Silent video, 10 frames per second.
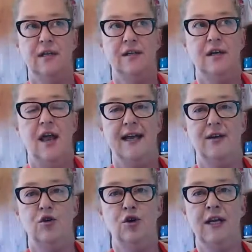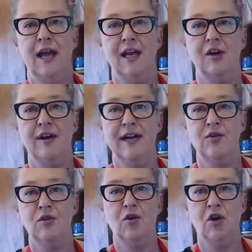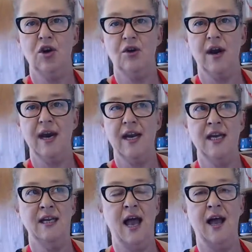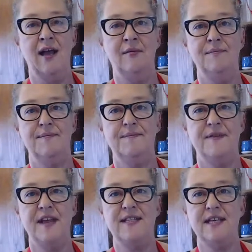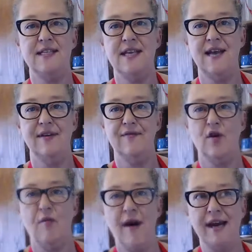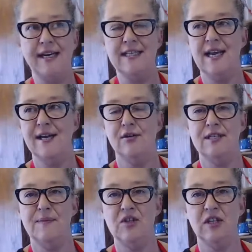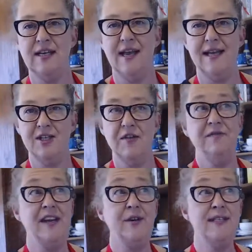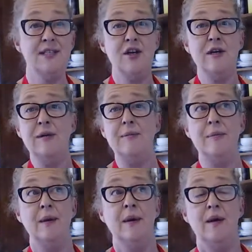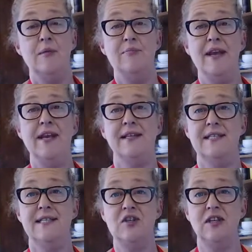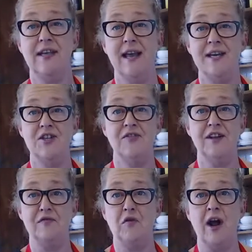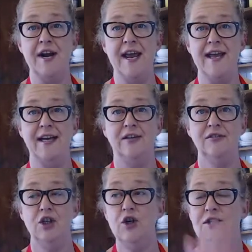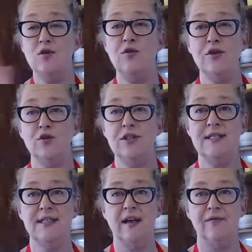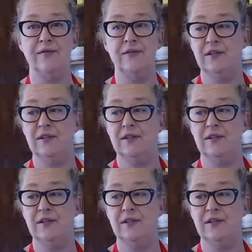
like good cutlery, good crockery, things that you're saving for a rainy day or a special occasion, there is no bigger special occasion than right now. Use all the good stuff.